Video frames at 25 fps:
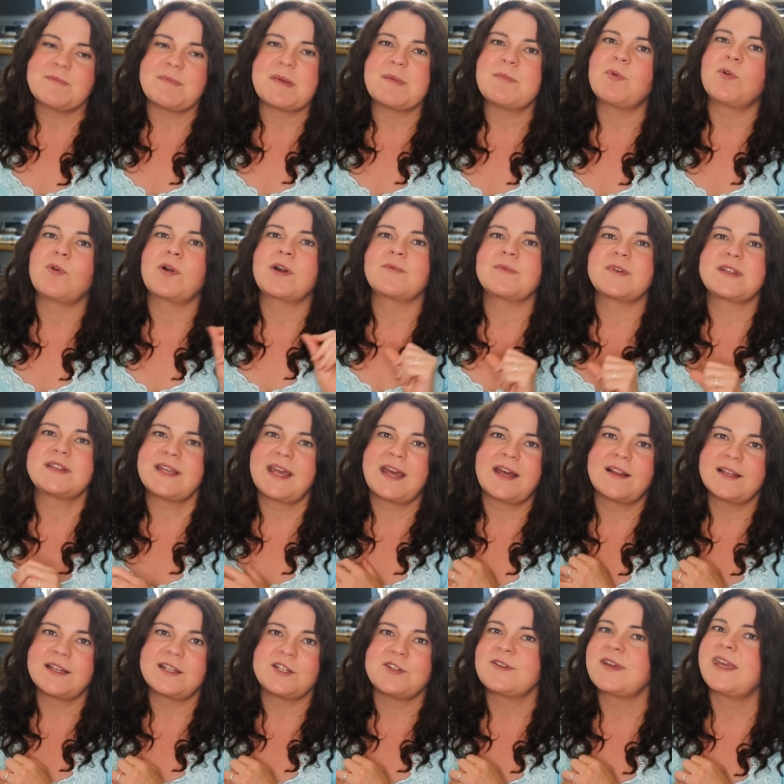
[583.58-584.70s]
to be born with
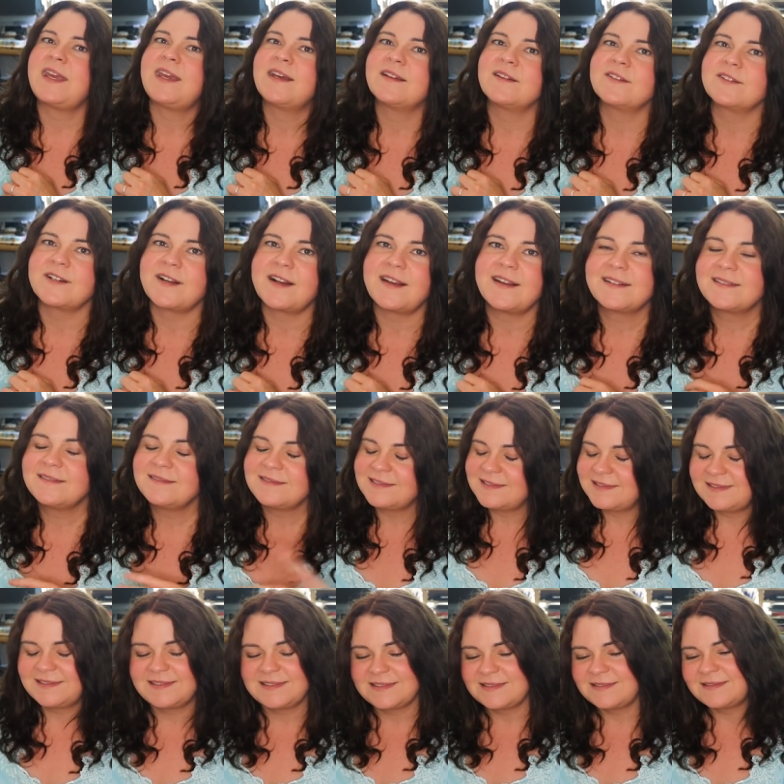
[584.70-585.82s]
talent, you can't learn it.
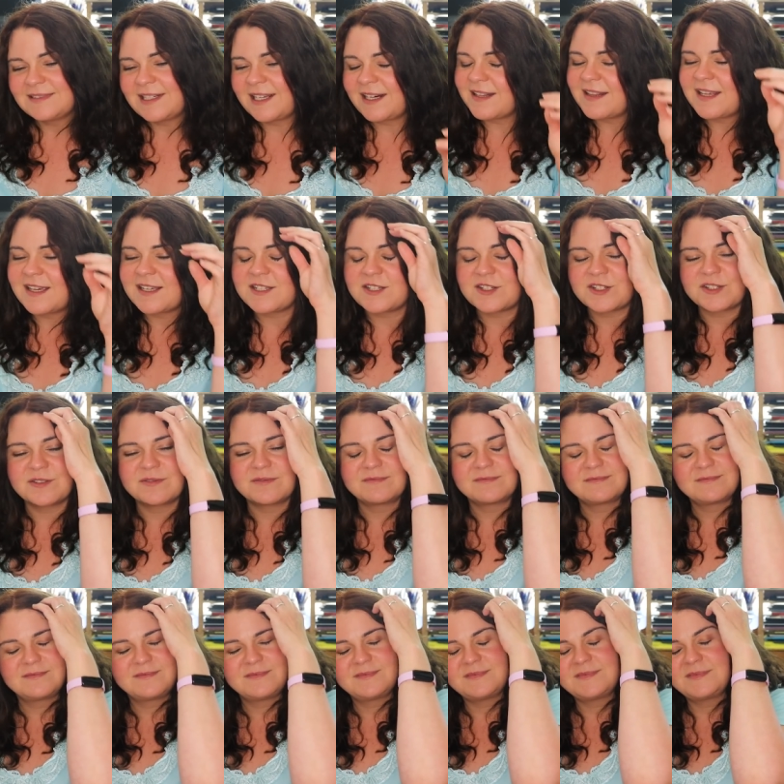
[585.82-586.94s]
None of that's true.
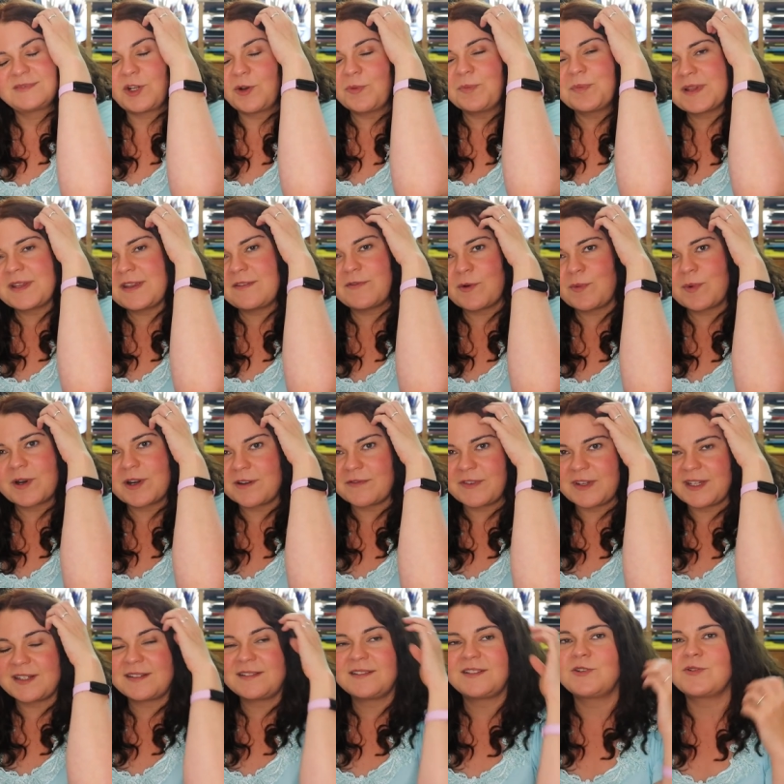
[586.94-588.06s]
Don't believe a word of
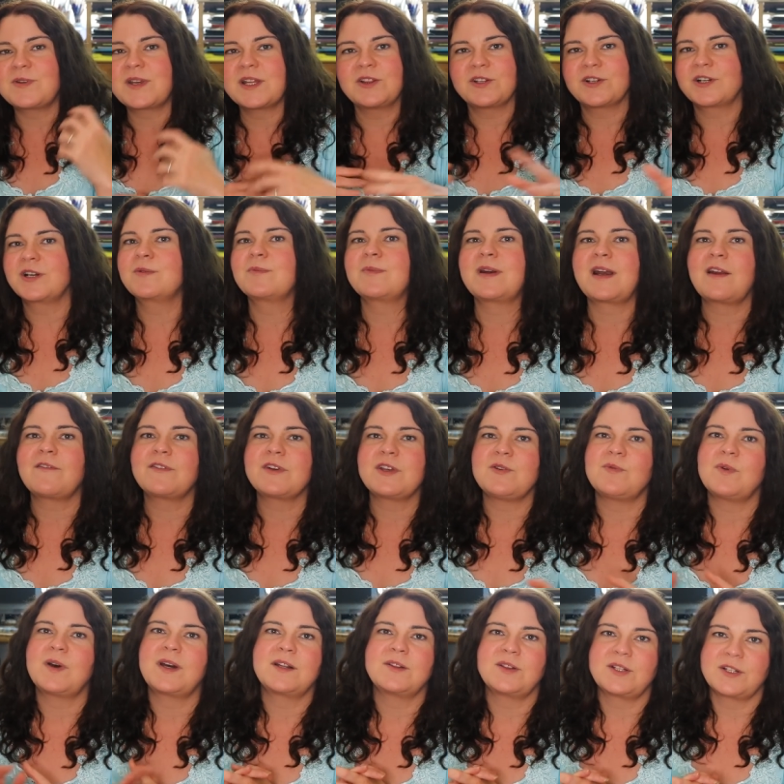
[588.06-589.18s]
it. You can learn whatever you
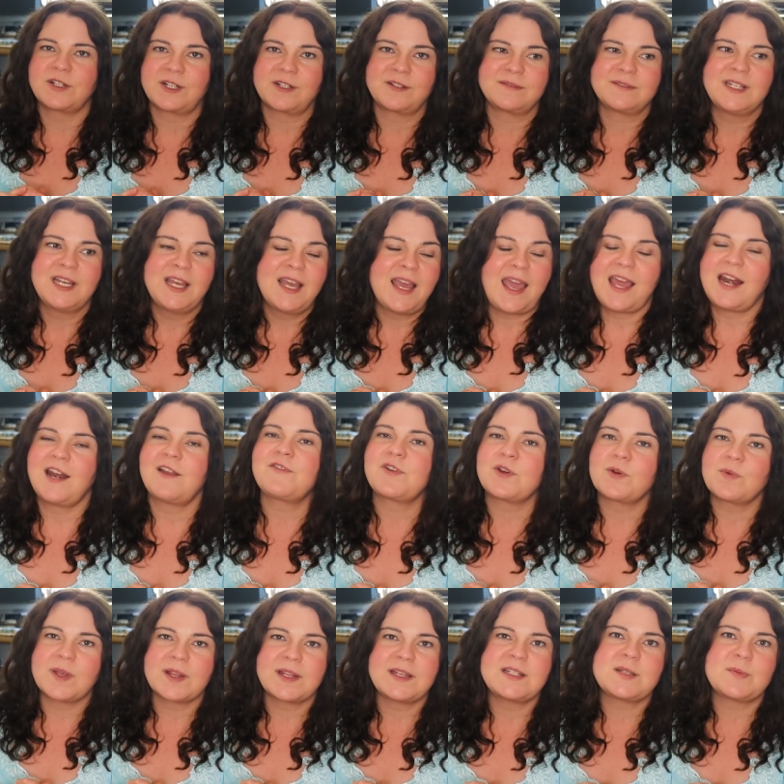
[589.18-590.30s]
want to learn, and if you're
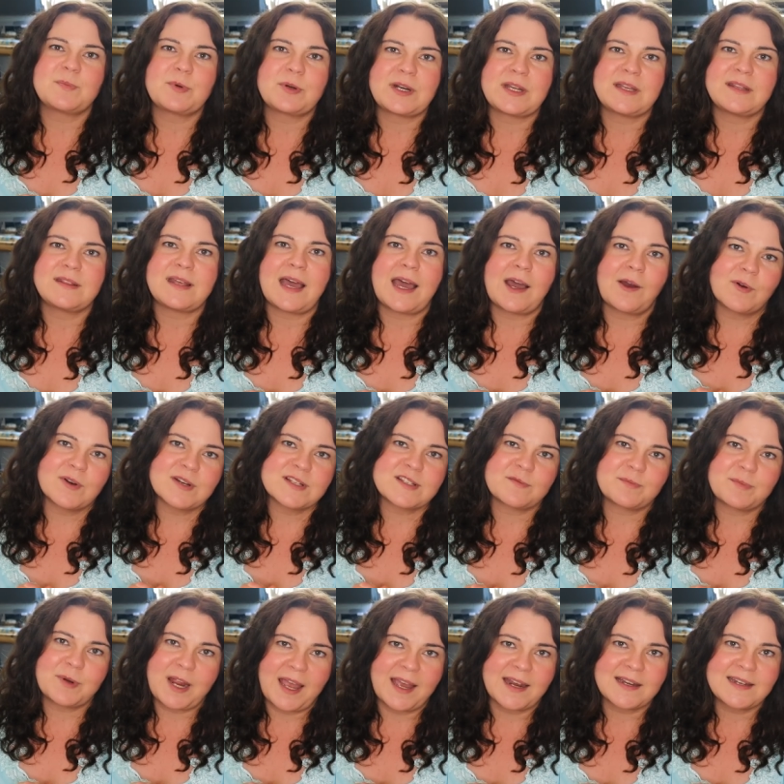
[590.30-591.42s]
willing to put in the hours
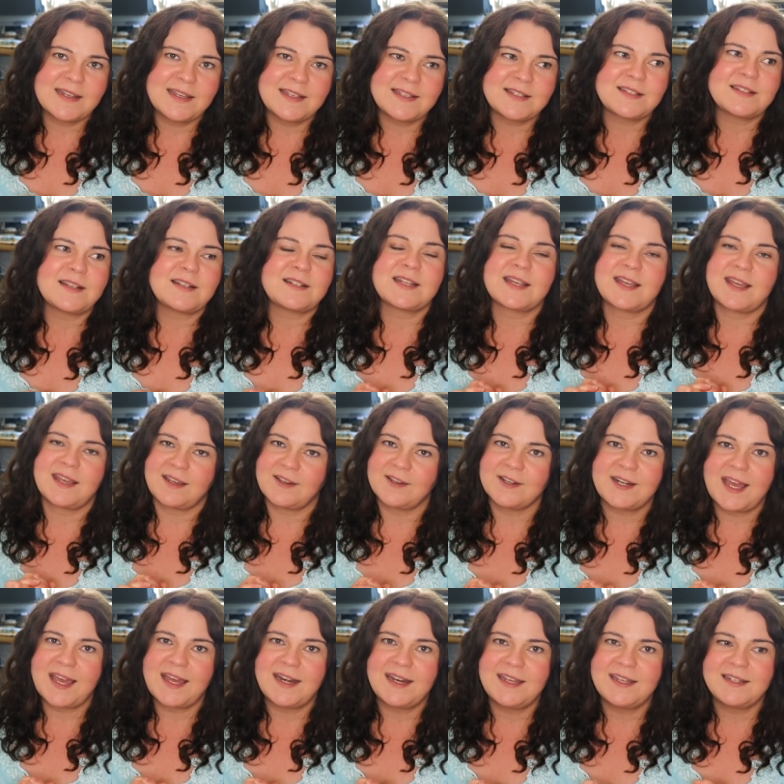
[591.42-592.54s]
of practice to get good
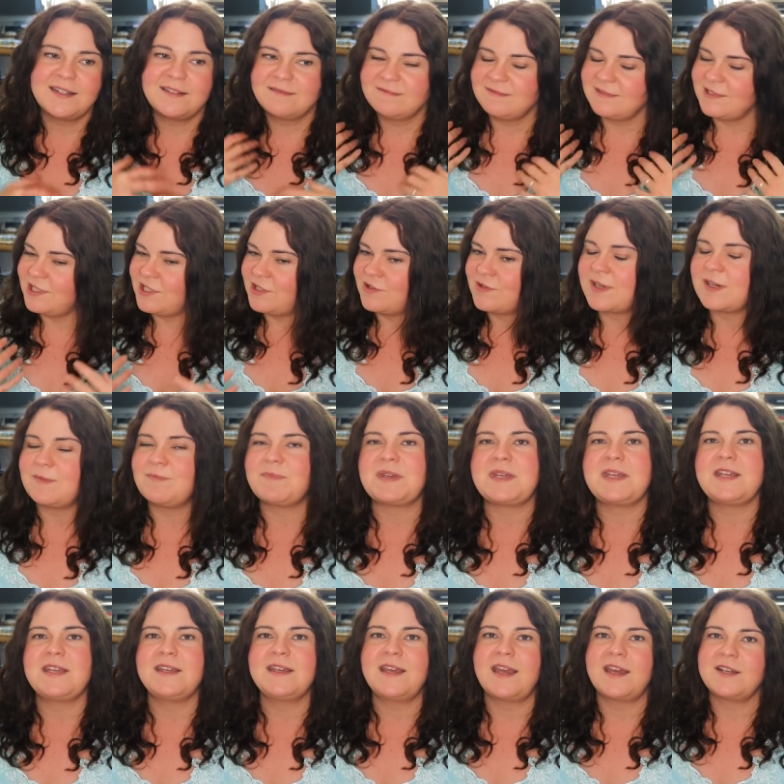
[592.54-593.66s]
at it, you can
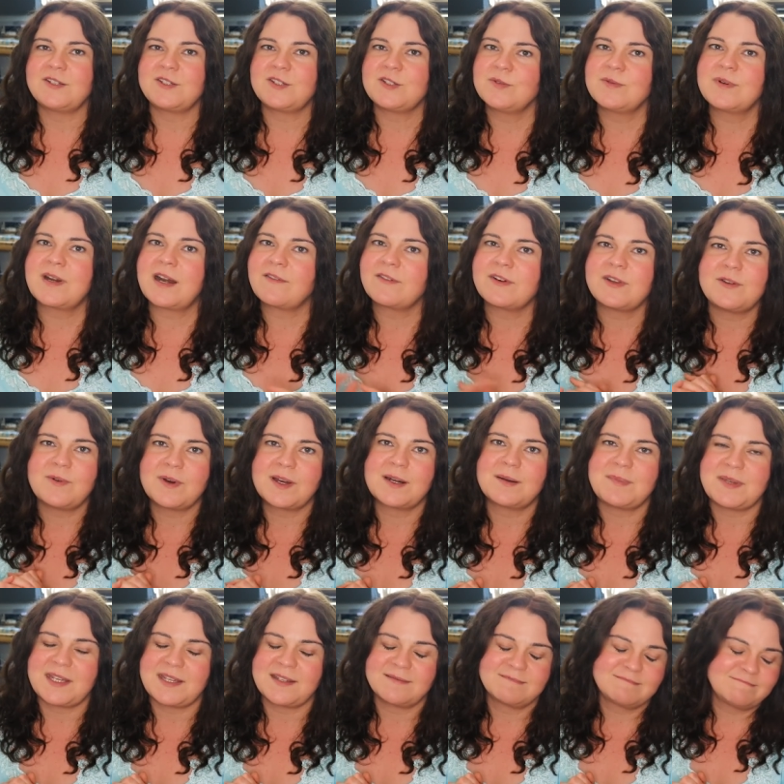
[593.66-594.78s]
be and do whatever you want to
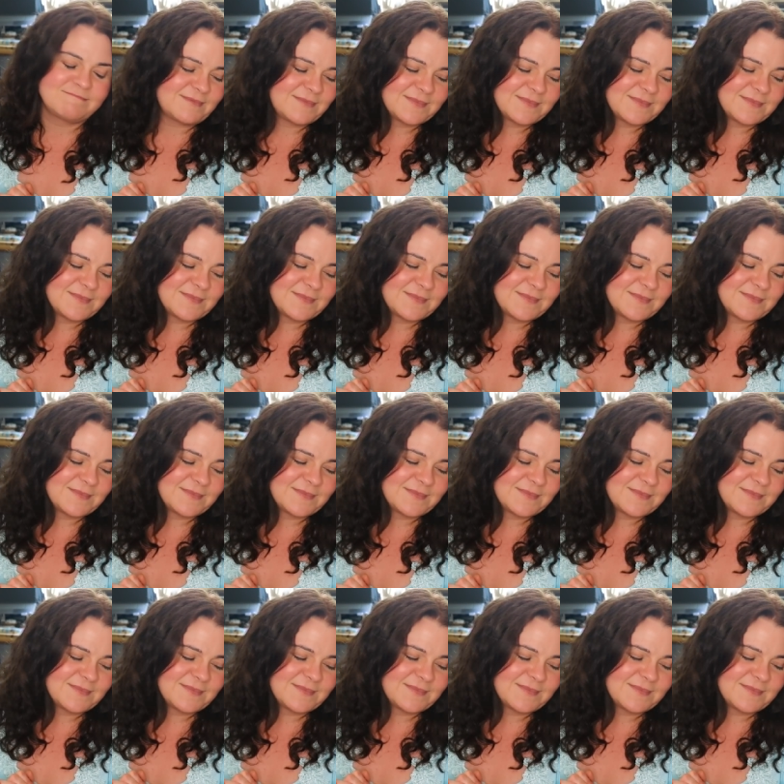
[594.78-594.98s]
be.